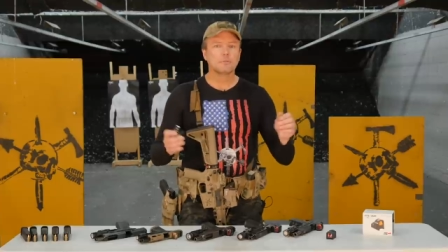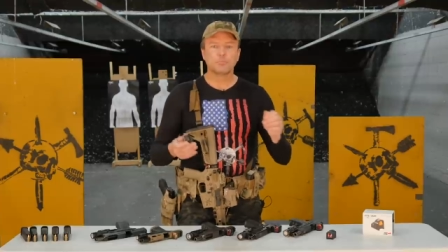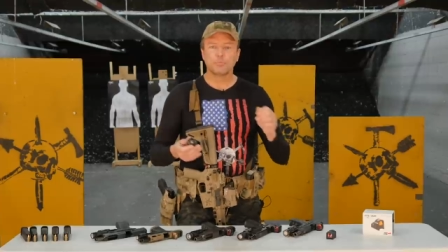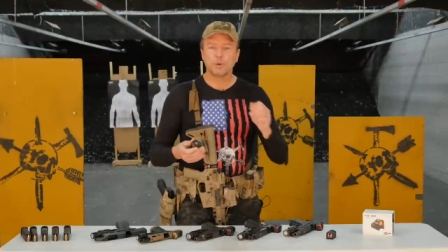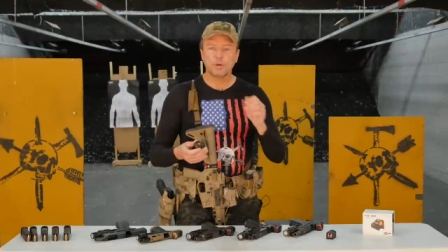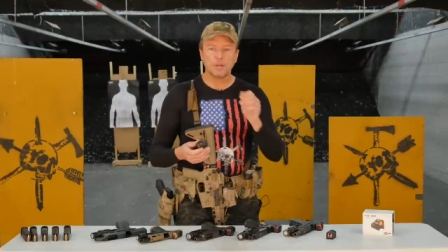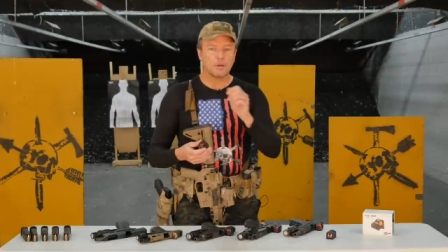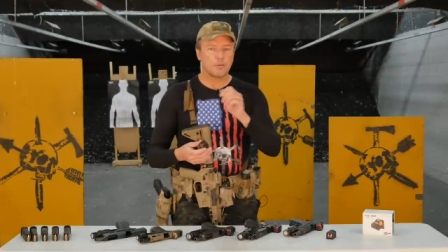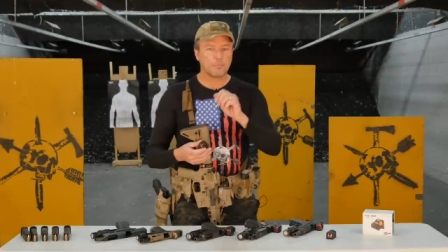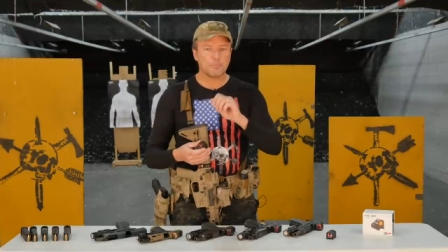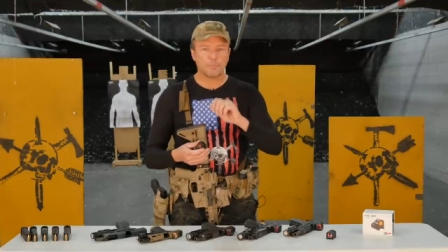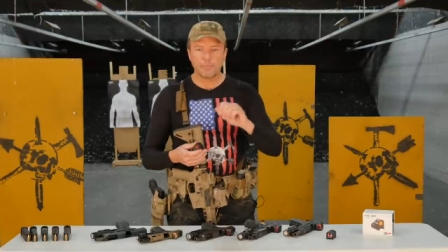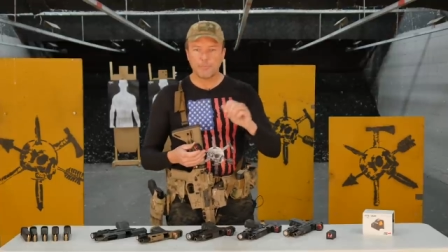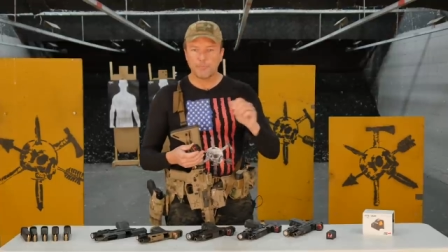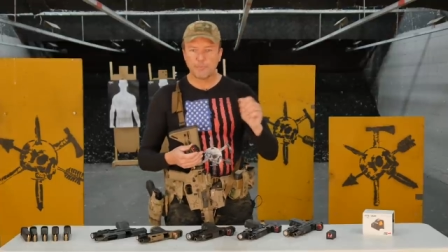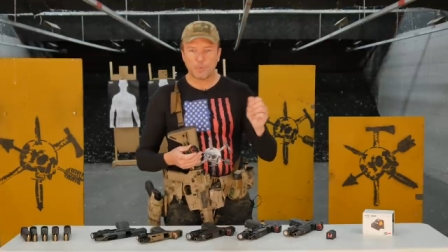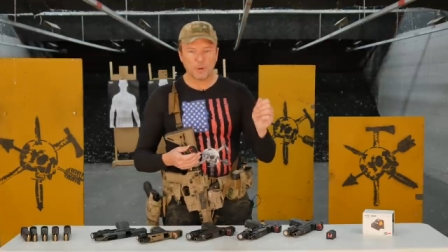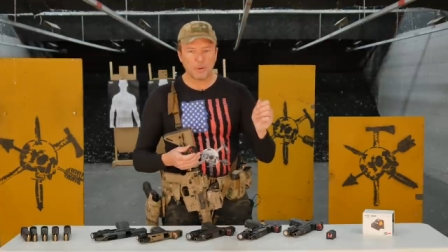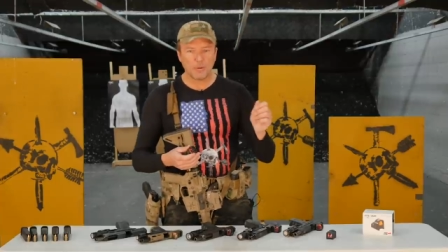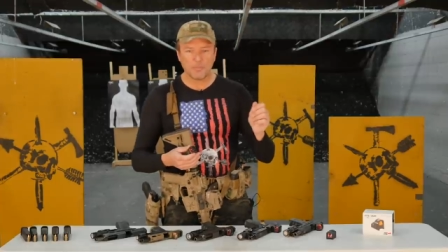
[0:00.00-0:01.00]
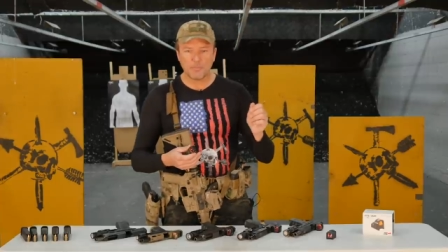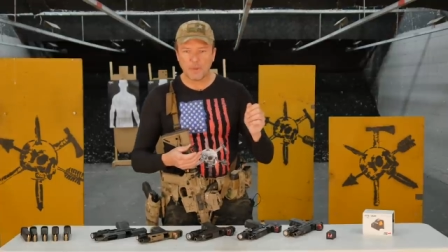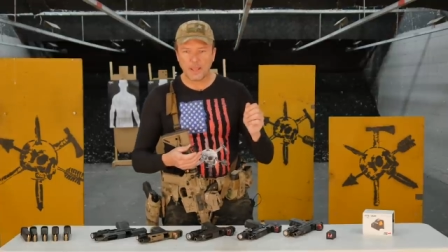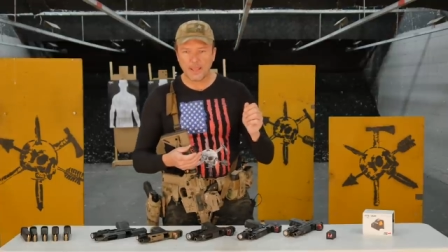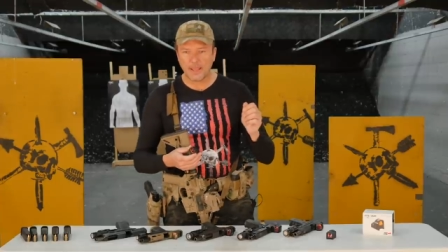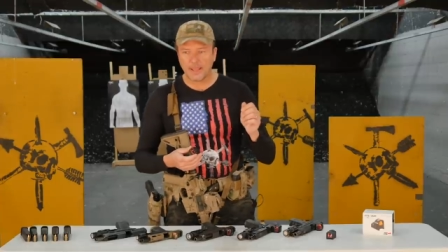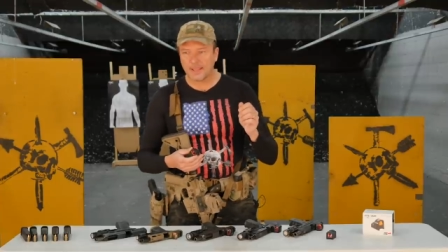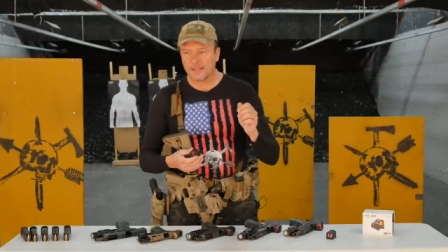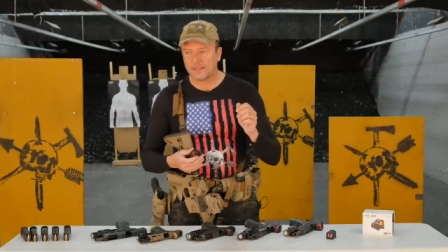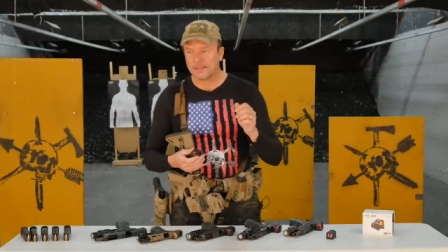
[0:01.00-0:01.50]
Put a, put a,
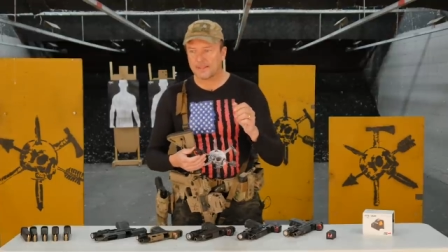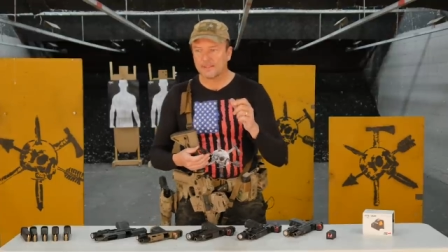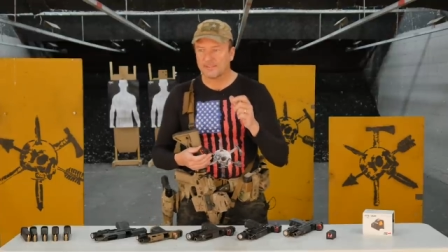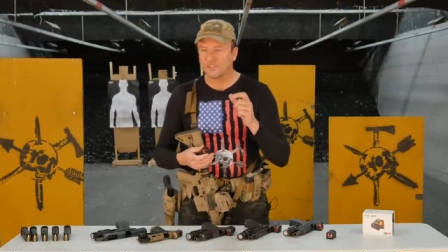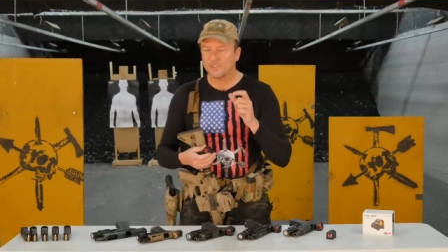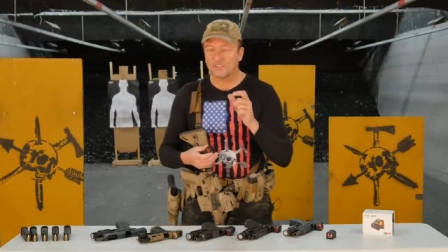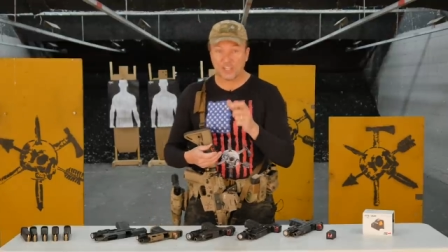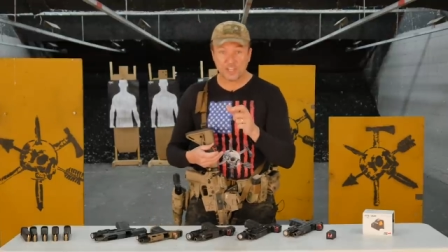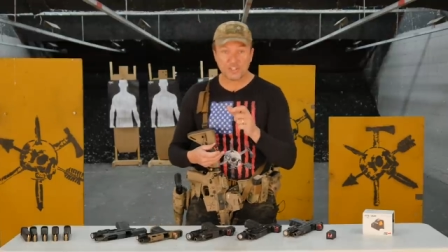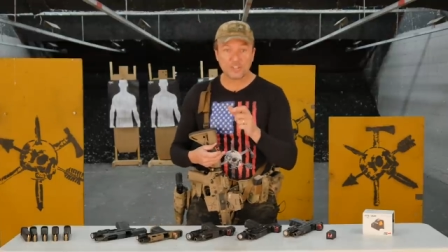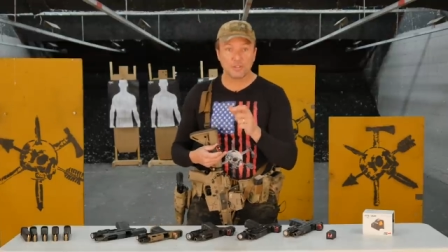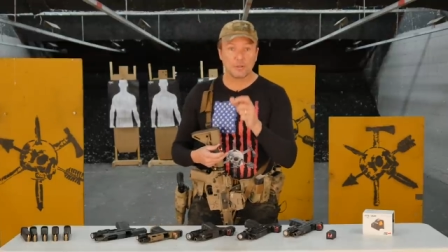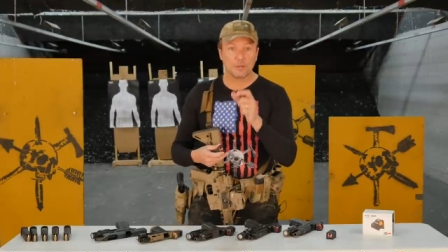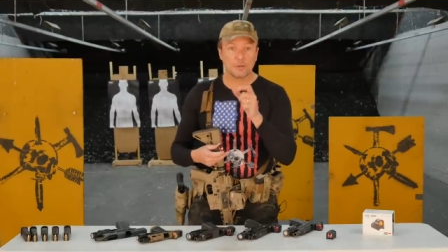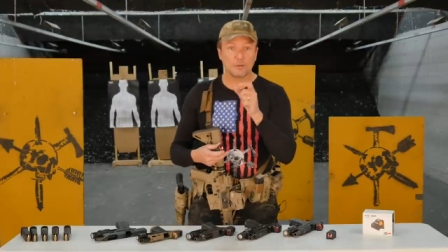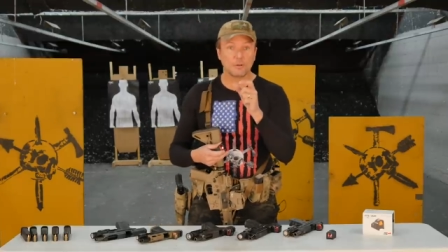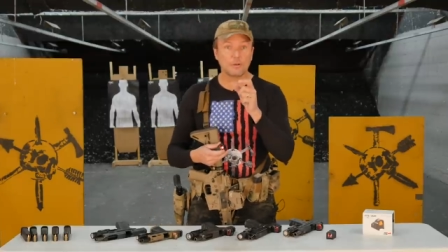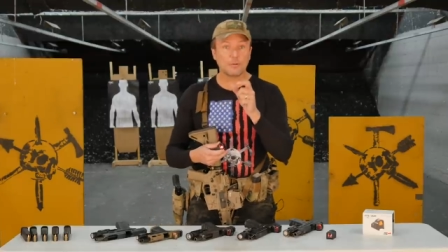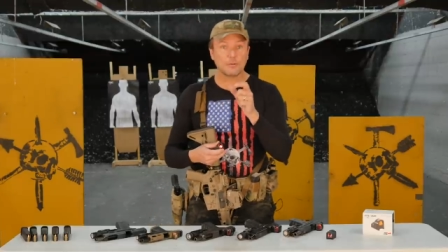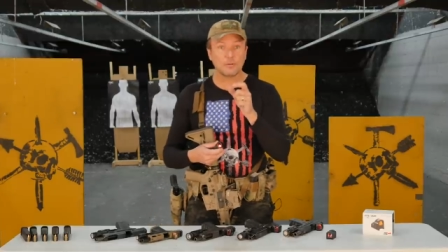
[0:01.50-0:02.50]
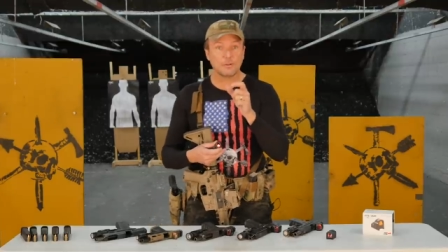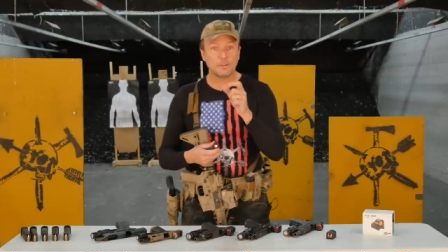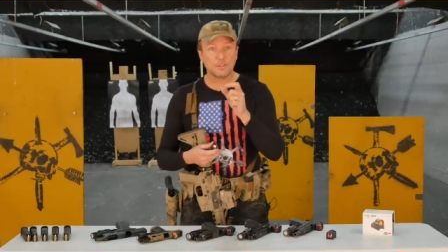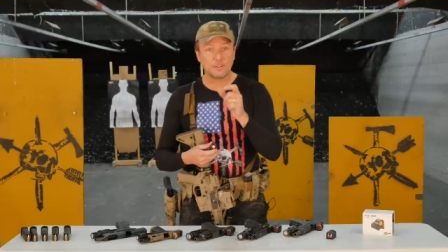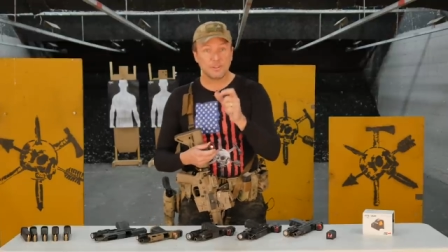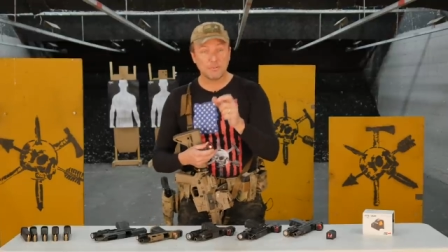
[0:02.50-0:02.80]
a digital